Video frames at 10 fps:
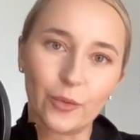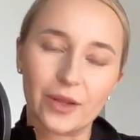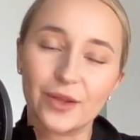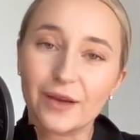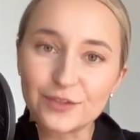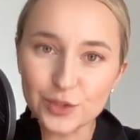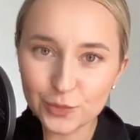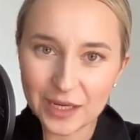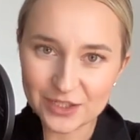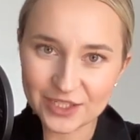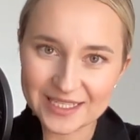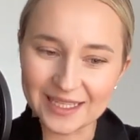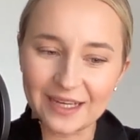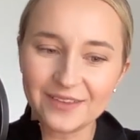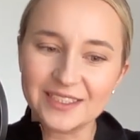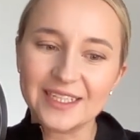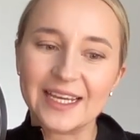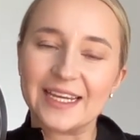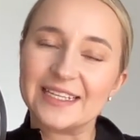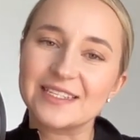We only have two metrics left.
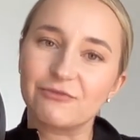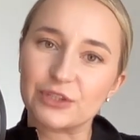It's